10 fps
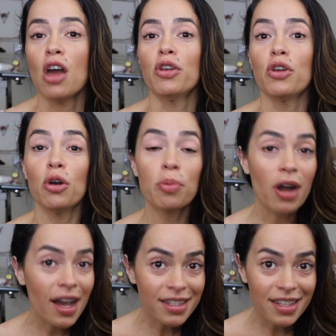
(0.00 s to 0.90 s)
No
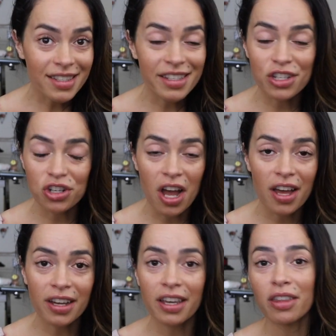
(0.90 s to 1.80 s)
processed
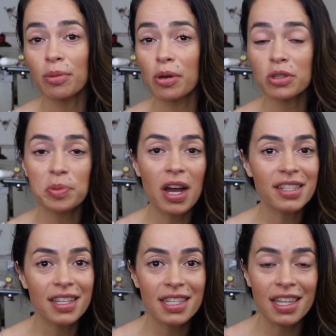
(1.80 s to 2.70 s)
junk. The most
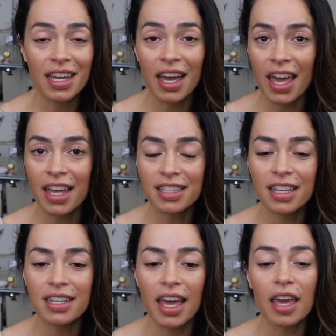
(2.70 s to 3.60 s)
processed thing I ate
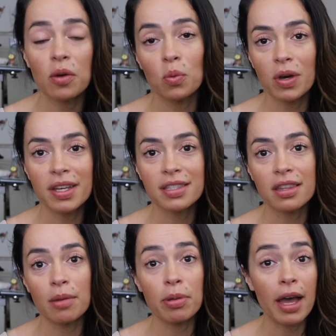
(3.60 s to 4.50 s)
today was
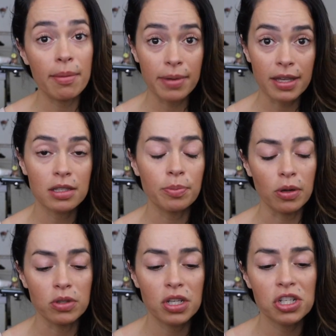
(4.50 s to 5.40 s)
the plant-based
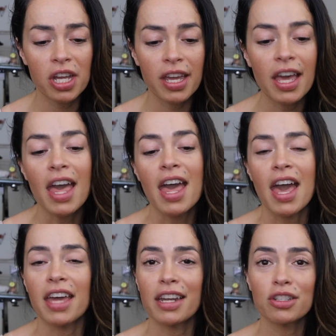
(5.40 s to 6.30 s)
protein shake,
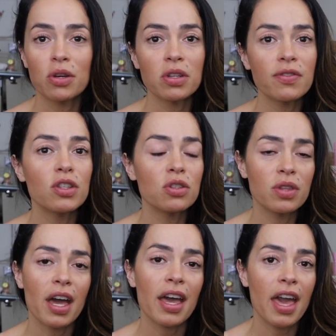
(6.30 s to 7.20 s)
and I don't even do
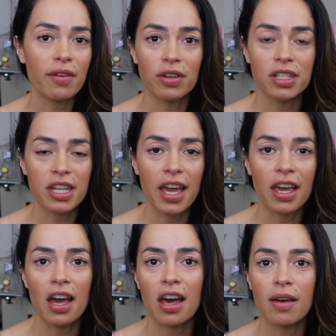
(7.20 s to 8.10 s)
that every
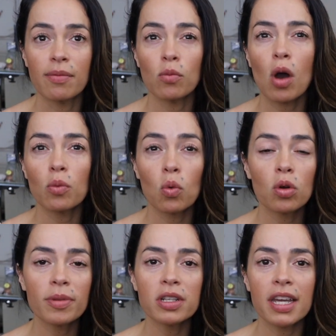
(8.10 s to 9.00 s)
day. On
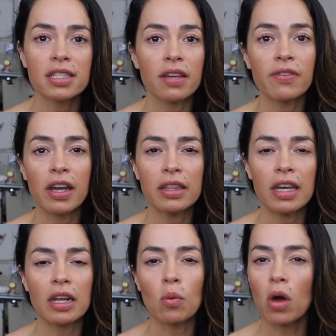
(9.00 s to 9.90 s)
warmer days, I find
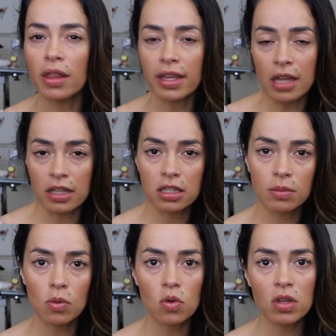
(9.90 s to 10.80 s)
that I want like that
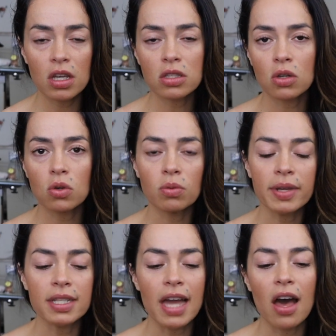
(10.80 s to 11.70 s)
smoothie to cool
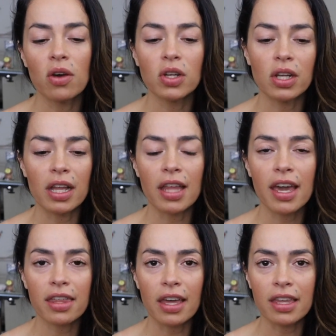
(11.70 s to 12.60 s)
me down, and I
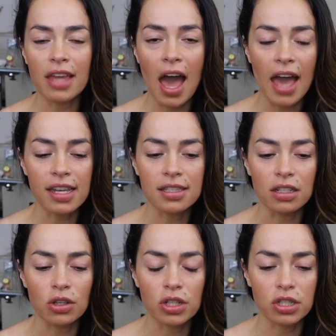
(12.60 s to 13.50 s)
like that ice
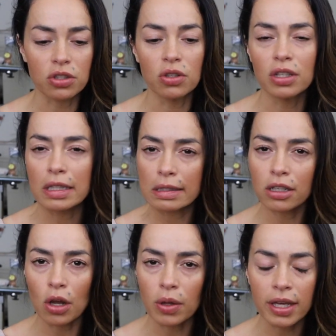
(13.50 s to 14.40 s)
and crystal and,
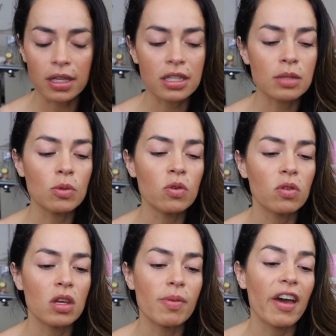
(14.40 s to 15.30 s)
you know, like that
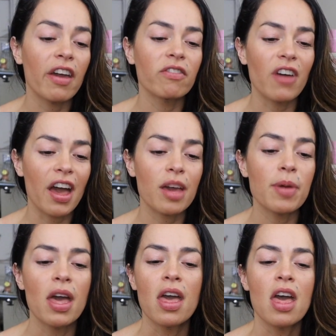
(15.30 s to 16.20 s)
smoothie vibe.
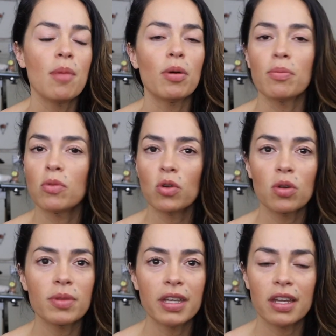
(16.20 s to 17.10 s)
But
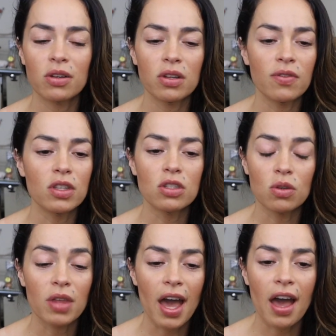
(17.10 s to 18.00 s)
normally I don't even
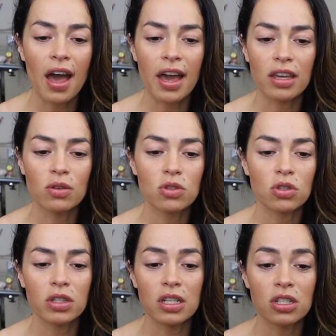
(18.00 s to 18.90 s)
do that. I
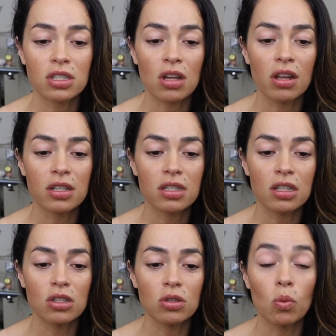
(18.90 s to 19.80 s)
usually just
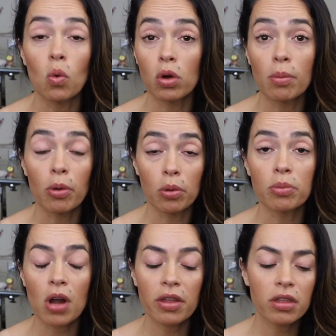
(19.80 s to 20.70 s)
honestly do warm bone
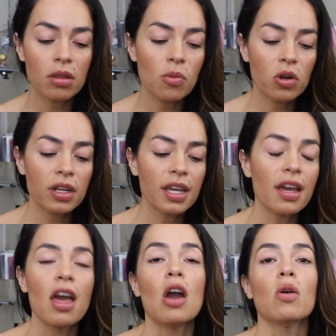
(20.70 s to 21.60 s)
broth in the
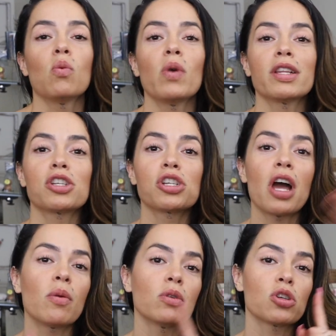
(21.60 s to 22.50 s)
morning, which
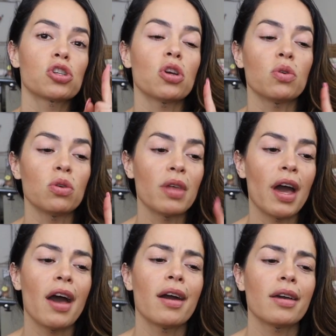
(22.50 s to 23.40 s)
I will show you
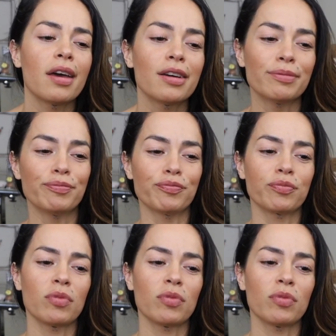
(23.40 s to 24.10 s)
that.